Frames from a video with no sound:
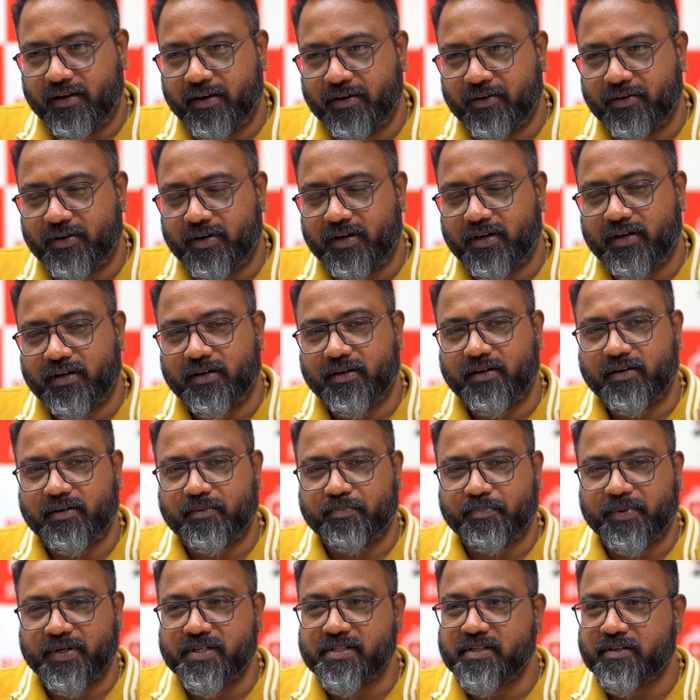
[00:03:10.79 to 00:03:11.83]
a
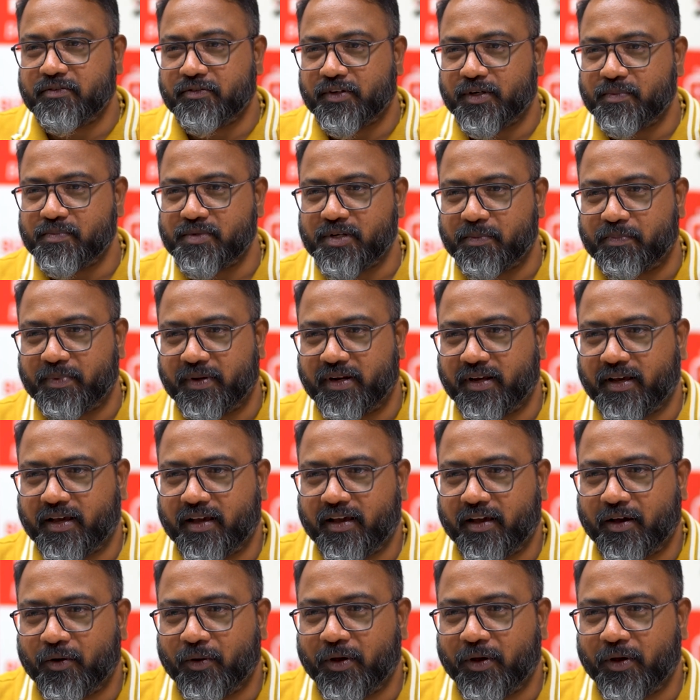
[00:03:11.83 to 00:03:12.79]
person from Chapparike